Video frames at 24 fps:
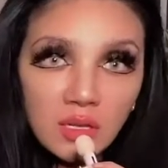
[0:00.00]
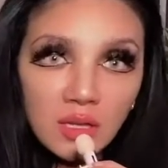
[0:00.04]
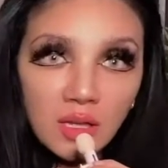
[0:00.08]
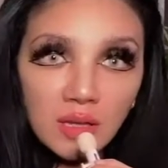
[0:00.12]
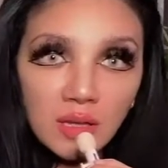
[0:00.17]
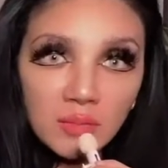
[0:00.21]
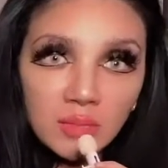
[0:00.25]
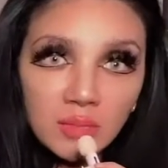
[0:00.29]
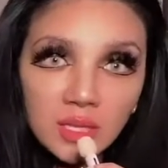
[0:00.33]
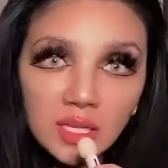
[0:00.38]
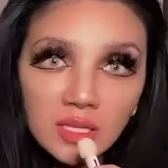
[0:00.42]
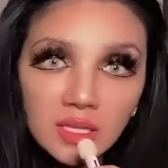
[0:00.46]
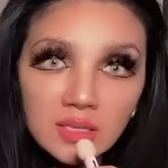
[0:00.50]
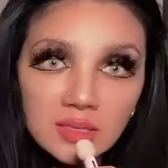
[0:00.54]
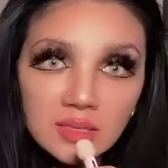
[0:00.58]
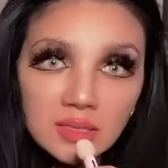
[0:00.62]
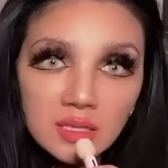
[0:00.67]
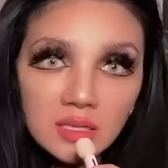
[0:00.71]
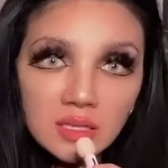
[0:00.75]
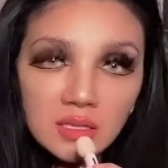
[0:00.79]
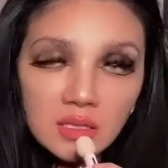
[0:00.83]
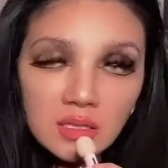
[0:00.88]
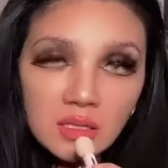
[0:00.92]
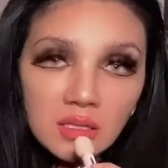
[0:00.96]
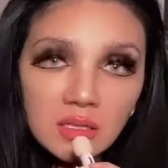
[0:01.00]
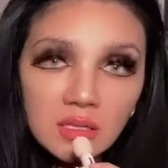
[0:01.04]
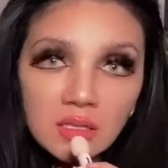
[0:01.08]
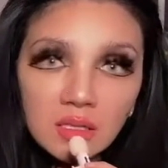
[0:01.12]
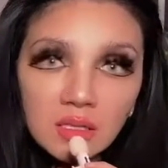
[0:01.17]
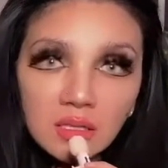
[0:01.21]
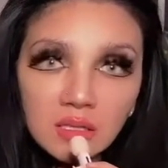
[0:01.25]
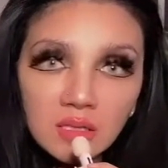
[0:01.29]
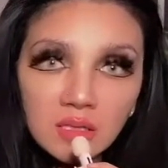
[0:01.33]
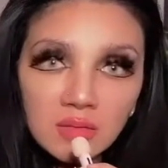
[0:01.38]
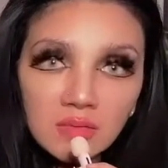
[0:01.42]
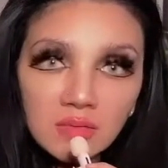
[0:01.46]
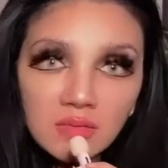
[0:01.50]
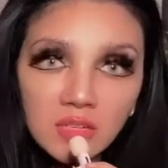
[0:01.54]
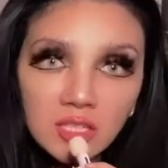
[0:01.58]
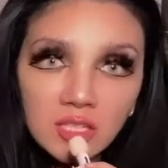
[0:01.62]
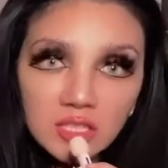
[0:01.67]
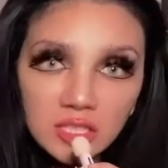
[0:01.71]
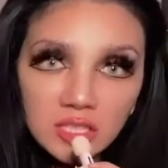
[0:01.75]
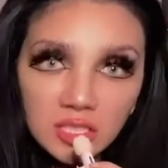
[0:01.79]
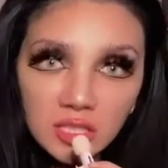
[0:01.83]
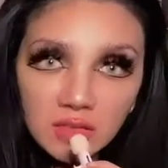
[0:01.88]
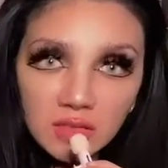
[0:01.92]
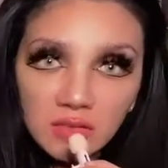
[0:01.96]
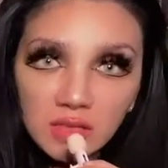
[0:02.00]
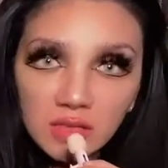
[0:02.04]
empreinte version of